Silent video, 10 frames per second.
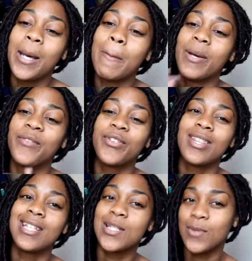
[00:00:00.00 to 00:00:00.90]
But for
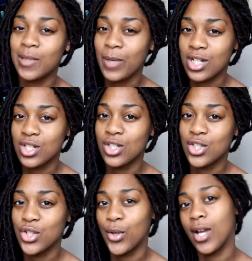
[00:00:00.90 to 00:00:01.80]
this one, I'm actually going
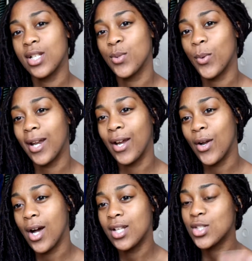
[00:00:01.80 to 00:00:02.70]
to show you guys what I
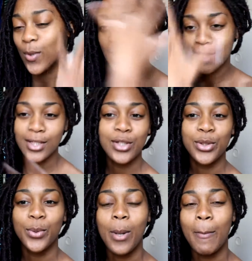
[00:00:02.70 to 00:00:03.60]
got. So I didn't do
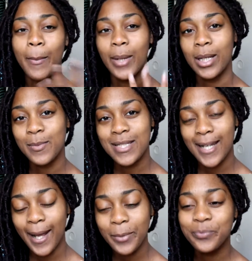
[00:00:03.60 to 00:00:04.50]
my makeup
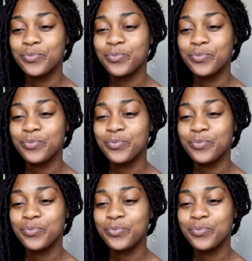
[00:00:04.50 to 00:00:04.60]
today.